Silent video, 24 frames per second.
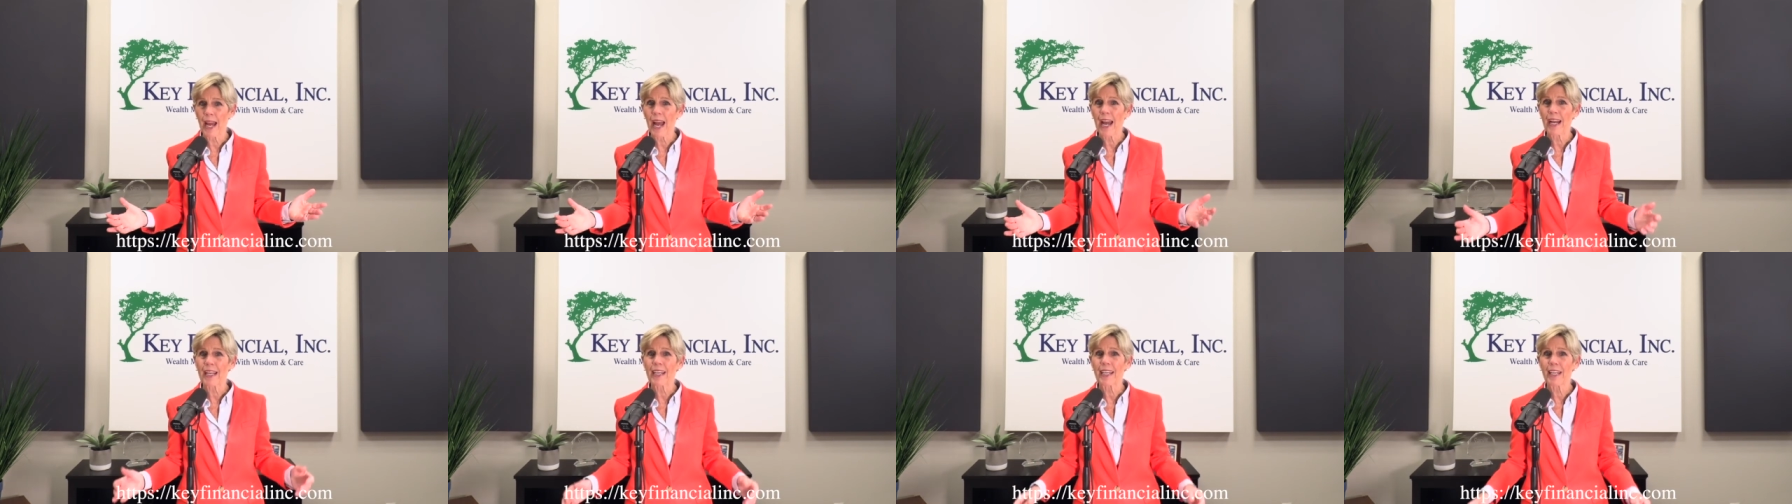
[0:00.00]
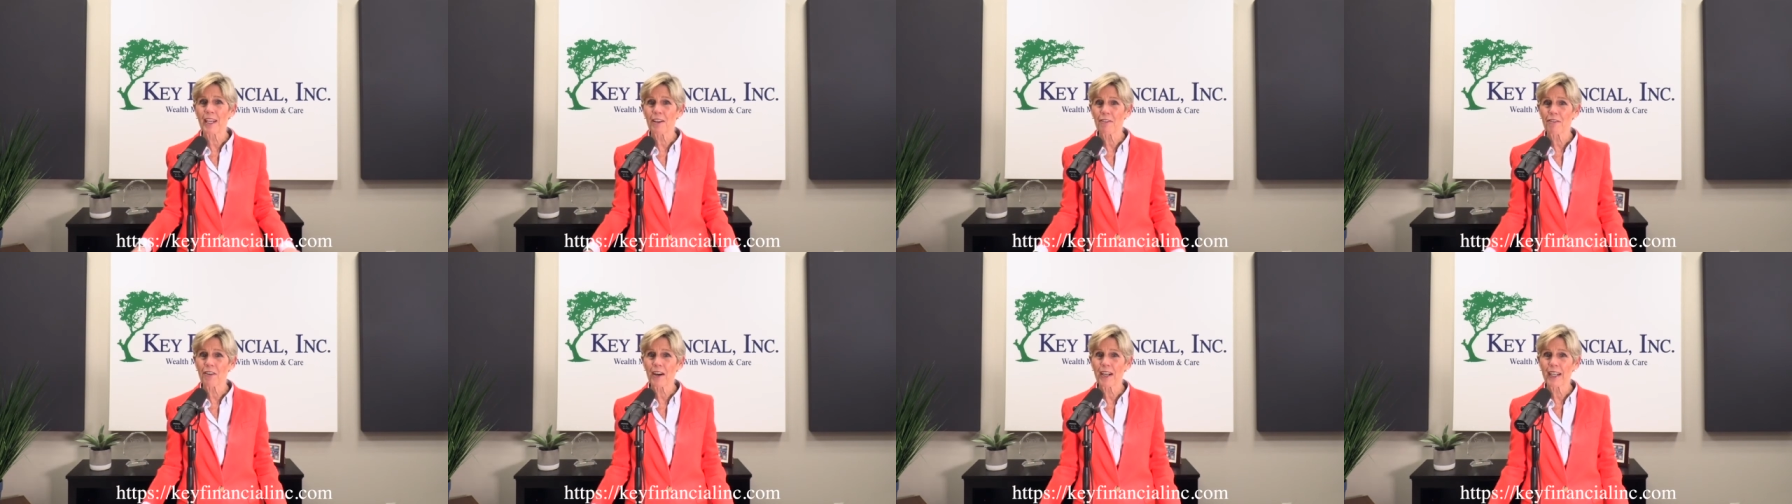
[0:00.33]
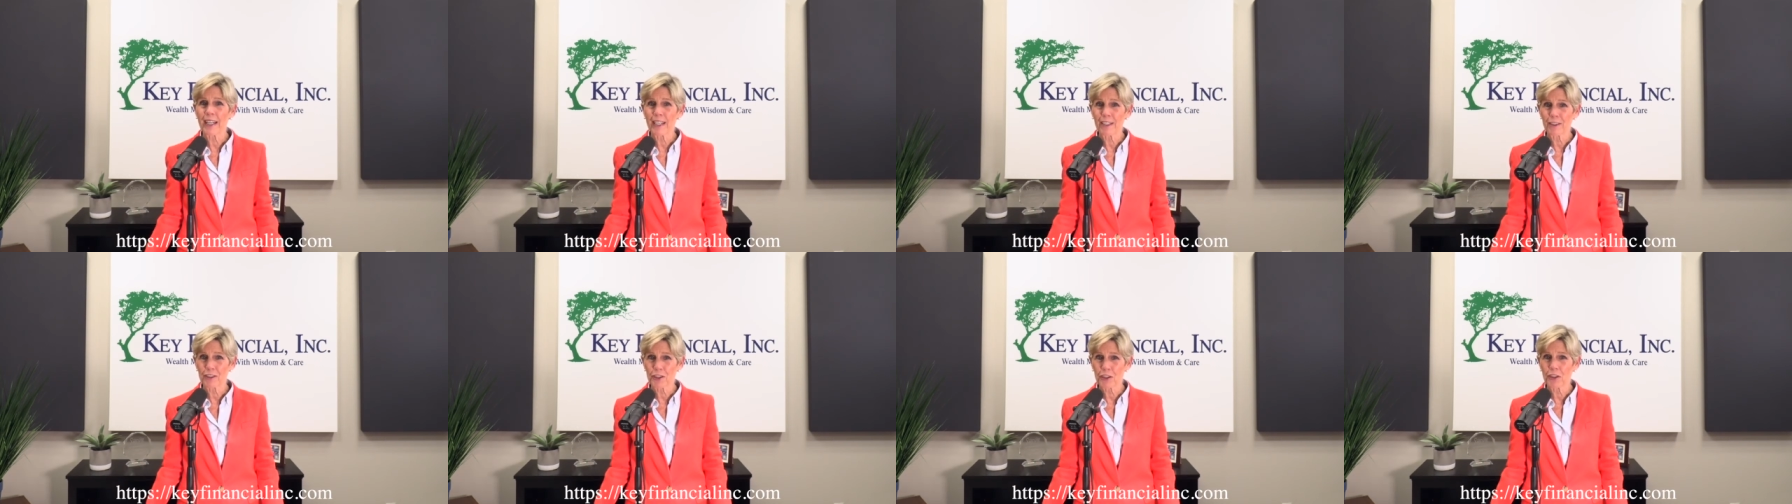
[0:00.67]
at
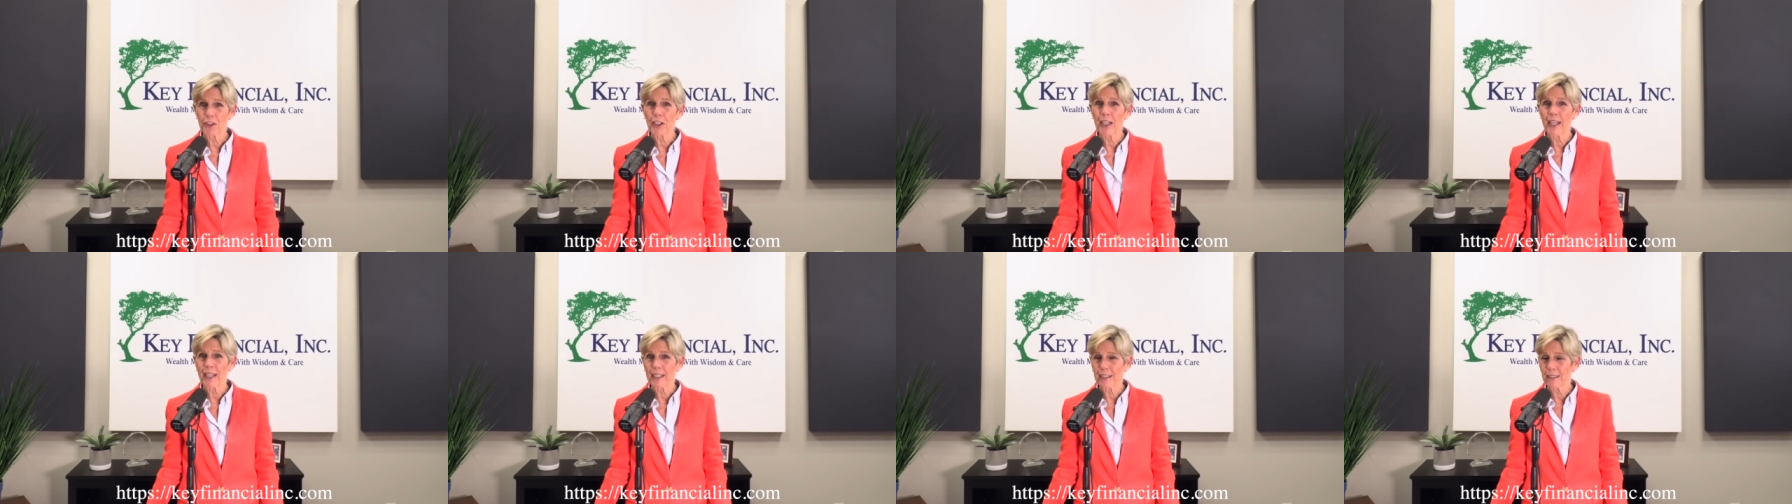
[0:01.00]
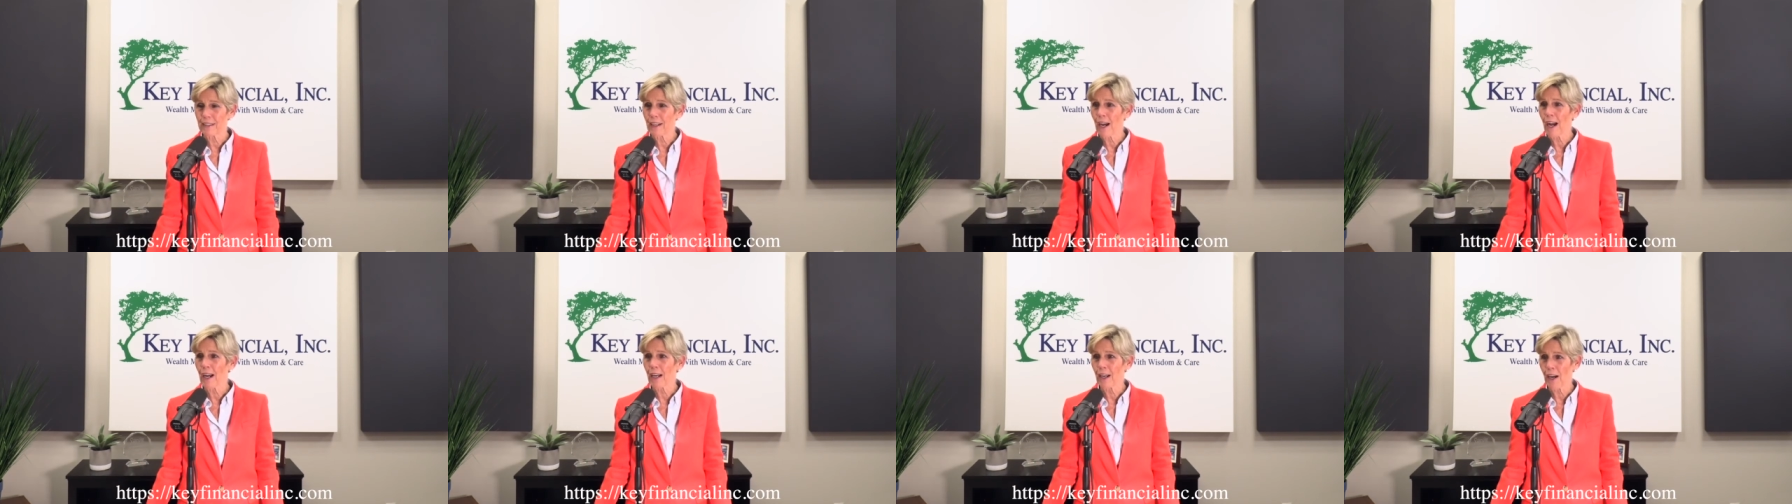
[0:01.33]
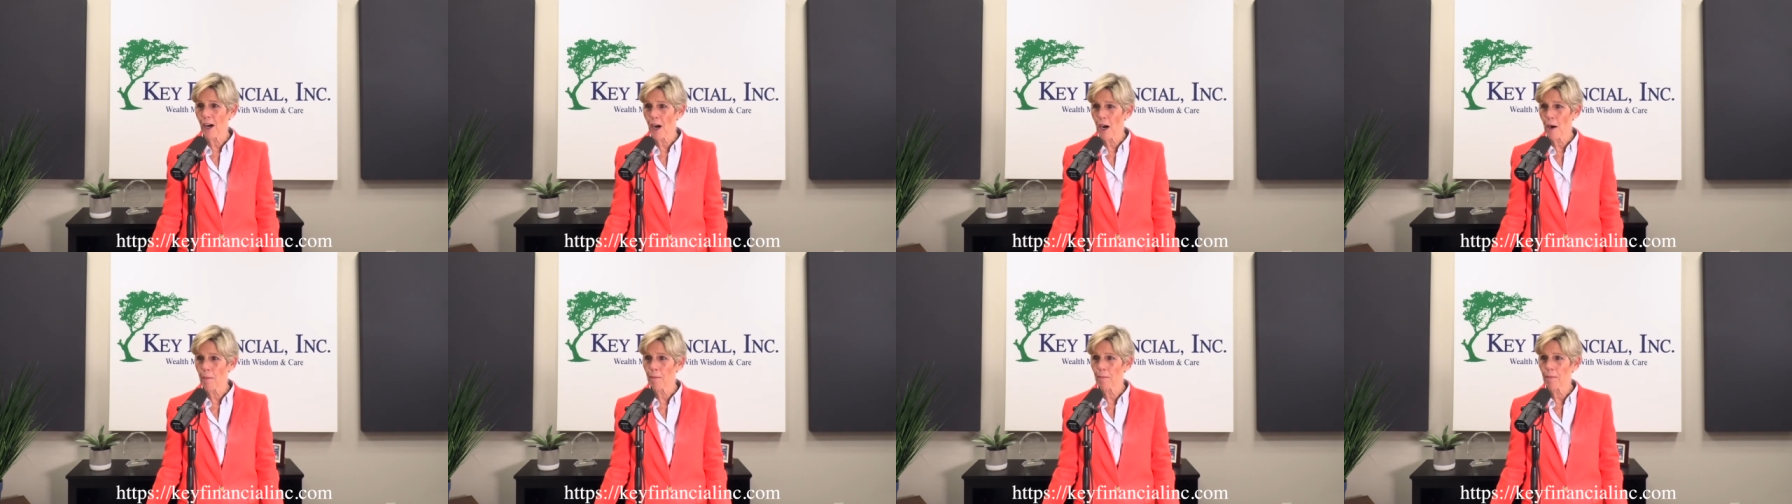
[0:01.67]

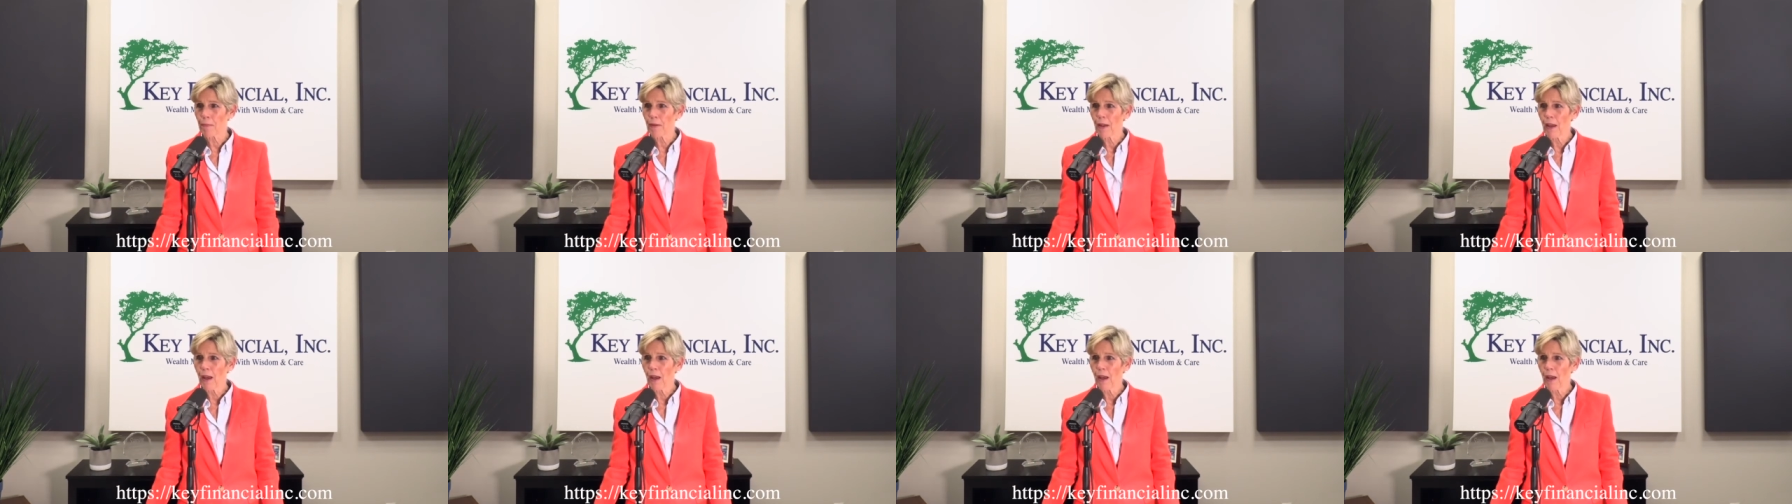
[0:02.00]
keyfinancialinc.com.